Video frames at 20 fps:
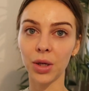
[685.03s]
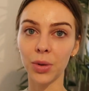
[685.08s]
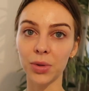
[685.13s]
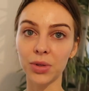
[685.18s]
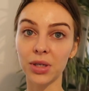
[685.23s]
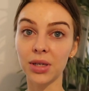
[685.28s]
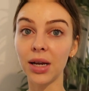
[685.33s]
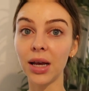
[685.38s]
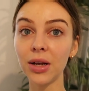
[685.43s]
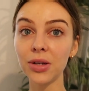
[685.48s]
There
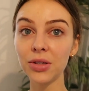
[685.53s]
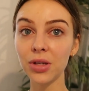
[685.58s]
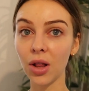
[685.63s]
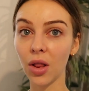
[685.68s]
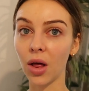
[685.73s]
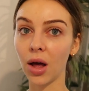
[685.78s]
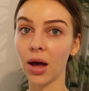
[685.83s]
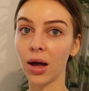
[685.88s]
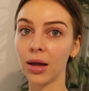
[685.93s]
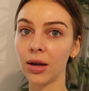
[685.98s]
was a nail
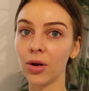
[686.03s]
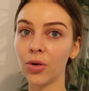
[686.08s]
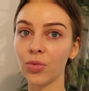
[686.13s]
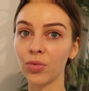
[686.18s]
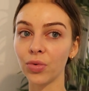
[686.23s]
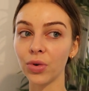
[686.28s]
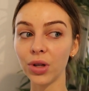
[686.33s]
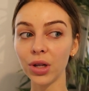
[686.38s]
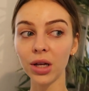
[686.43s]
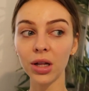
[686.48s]
salon
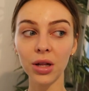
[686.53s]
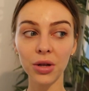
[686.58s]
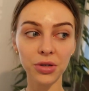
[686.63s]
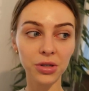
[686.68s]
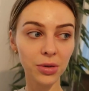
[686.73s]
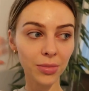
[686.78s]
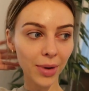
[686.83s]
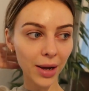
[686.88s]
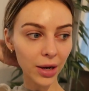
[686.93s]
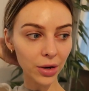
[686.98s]
really close
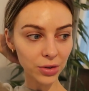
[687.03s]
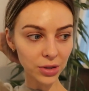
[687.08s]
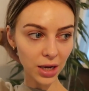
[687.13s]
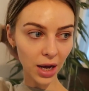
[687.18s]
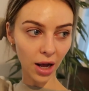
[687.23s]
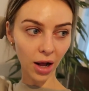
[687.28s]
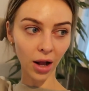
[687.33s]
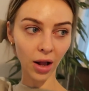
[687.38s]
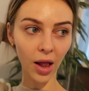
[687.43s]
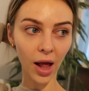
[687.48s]
to my
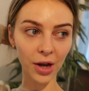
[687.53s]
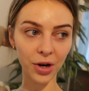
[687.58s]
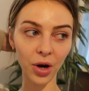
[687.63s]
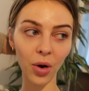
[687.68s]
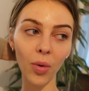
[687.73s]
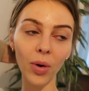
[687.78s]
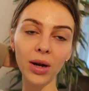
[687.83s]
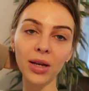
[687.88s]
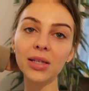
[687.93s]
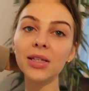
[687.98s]
hotel. I
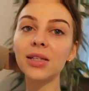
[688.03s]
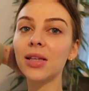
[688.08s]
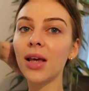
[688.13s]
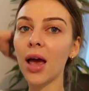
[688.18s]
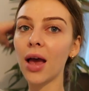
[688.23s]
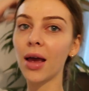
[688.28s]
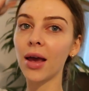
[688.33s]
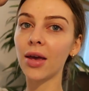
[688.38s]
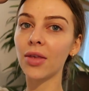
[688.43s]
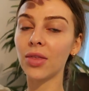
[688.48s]
don't want to
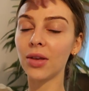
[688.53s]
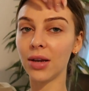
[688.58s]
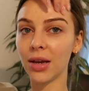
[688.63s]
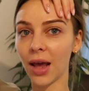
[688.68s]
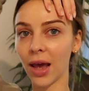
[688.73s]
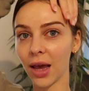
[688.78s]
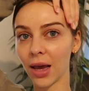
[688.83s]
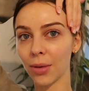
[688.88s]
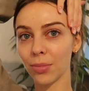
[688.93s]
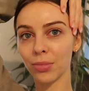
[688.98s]
say the
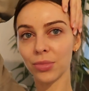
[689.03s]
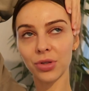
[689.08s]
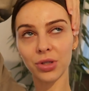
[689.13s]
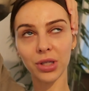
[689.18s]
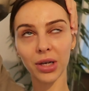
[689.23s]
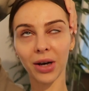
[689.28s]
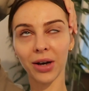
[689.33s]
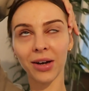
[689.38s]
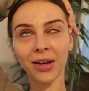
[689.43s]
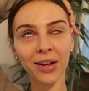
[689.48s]
name,
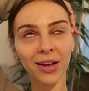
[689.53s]
so